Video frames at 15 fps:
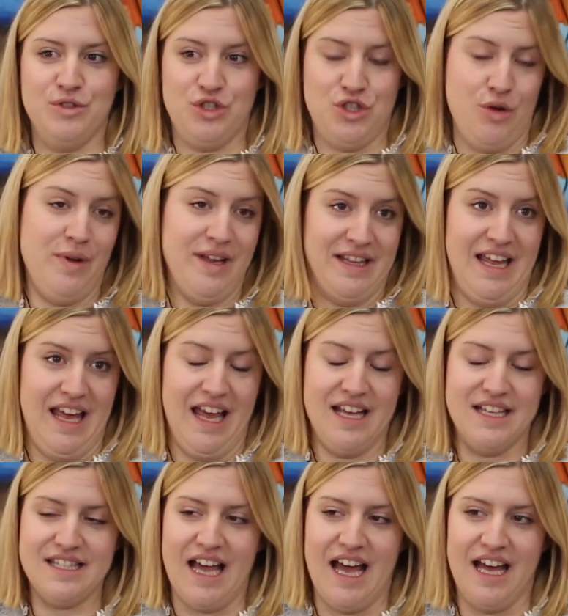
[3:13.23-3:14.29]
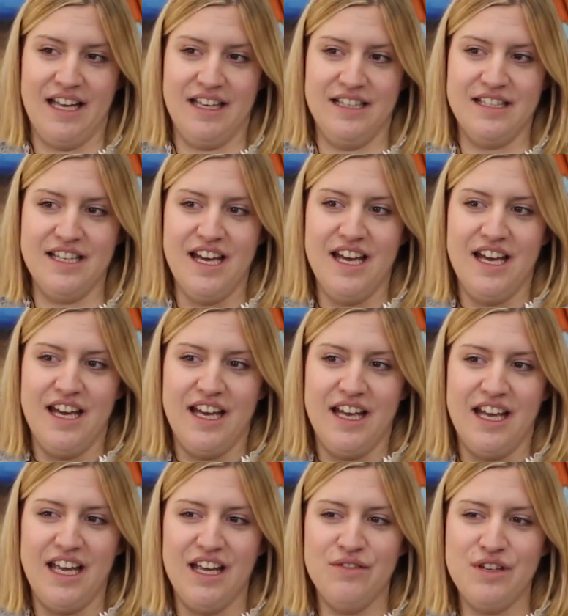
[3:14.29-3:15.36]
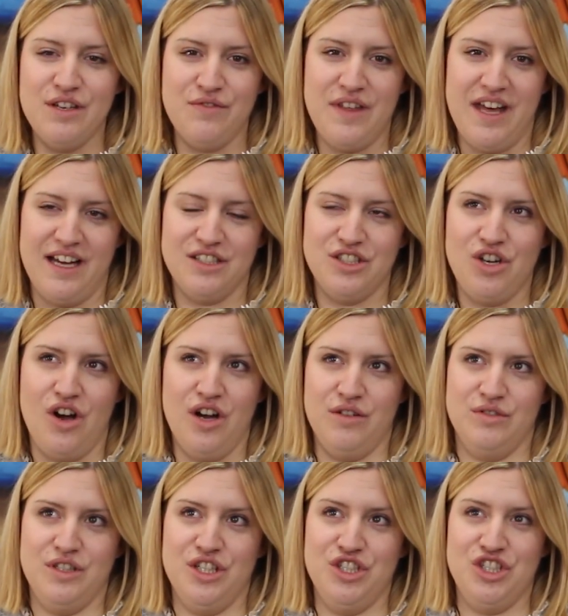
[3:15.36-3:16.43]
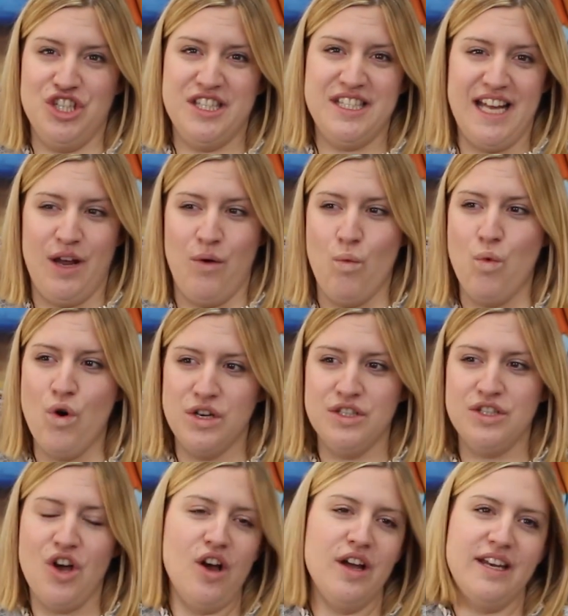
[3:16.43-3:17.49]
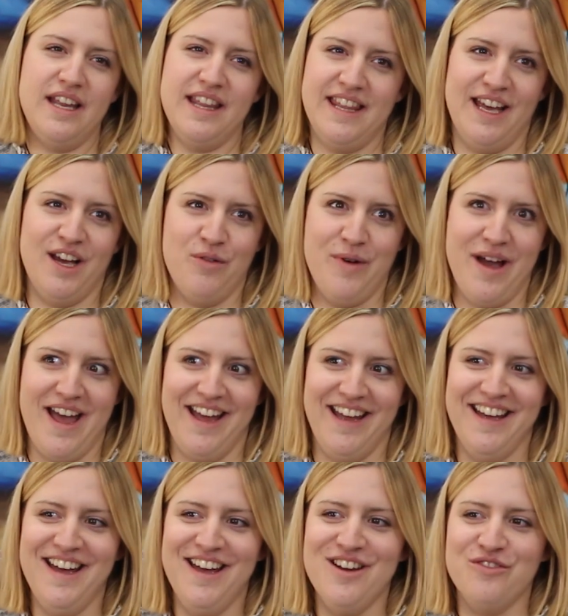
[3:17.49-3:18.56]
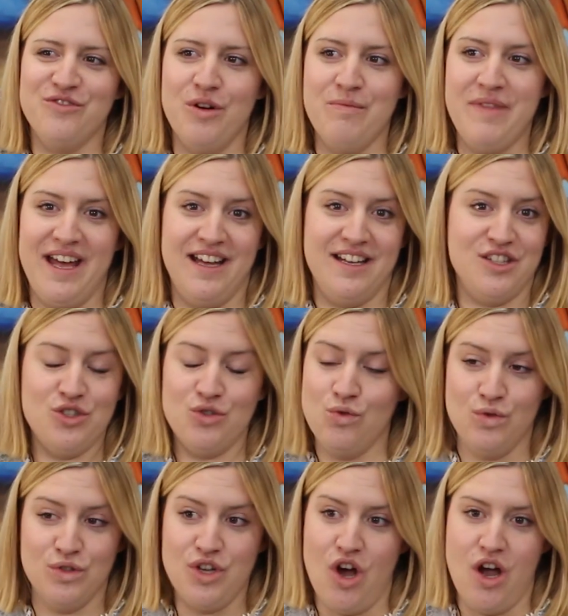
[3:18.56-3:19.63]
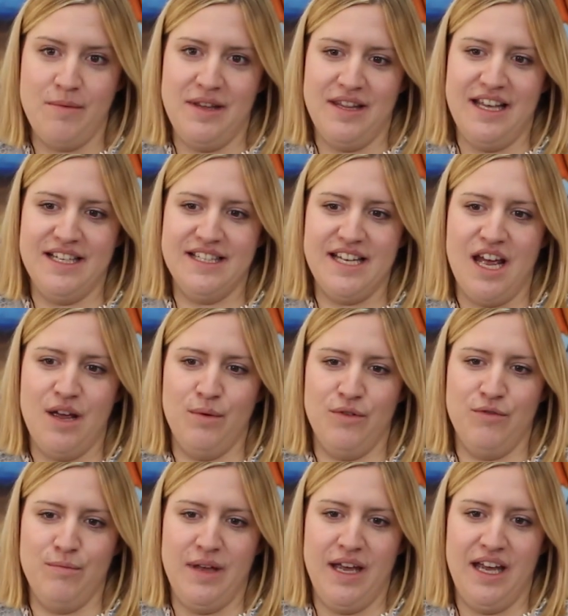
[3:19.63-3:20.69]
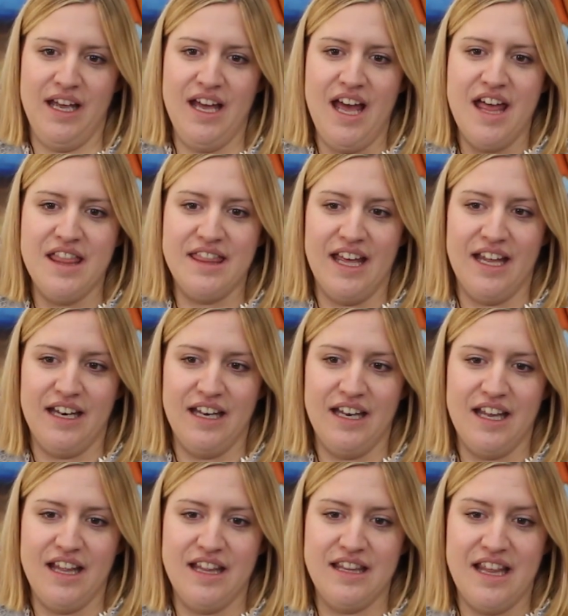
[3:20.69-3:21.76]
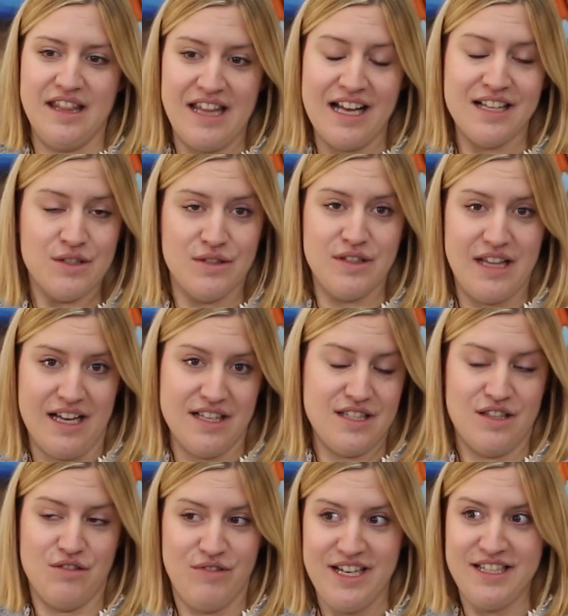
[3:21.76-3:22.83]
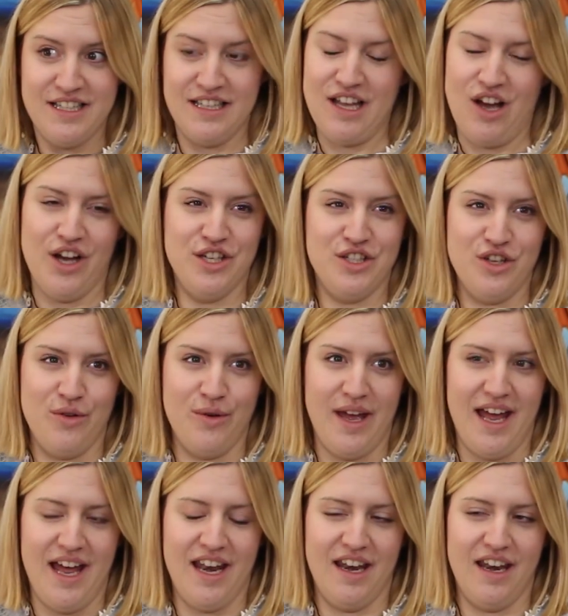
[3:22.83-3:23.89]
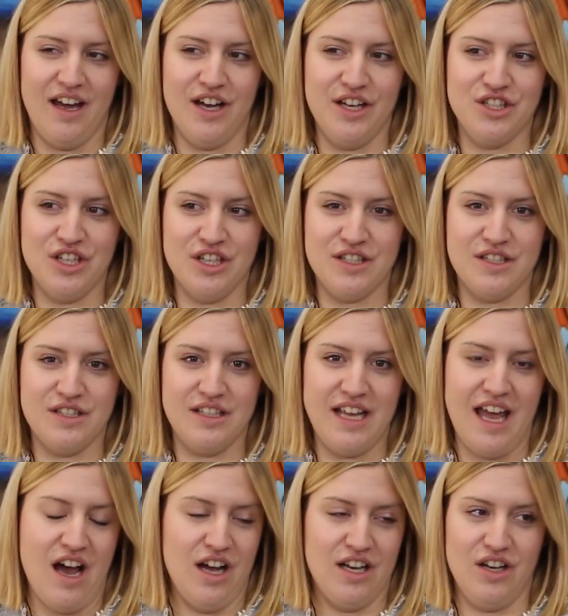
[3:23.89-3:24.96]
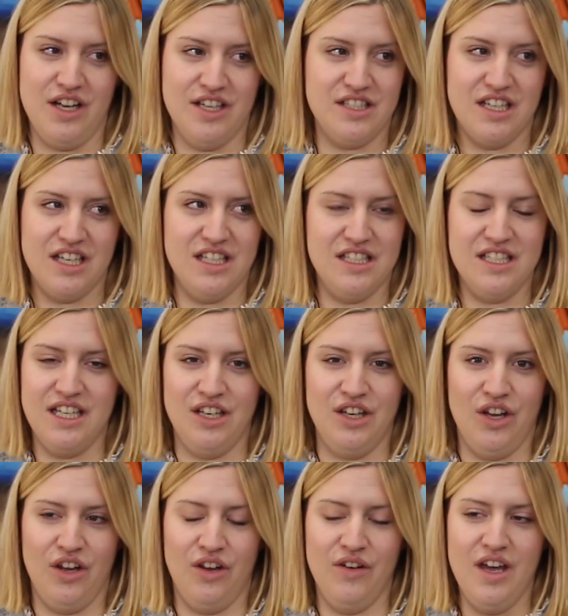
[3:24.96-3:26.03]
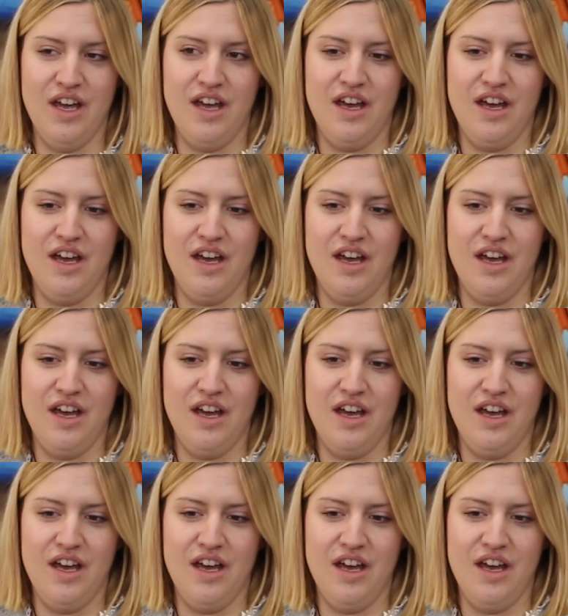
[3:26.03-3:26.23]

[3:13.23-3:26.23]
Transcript: doing this. And even if that child can just take one tiny thing away from their short time that they stay with me then then that's that's the reason that I do it and I just yeah I'd like to continue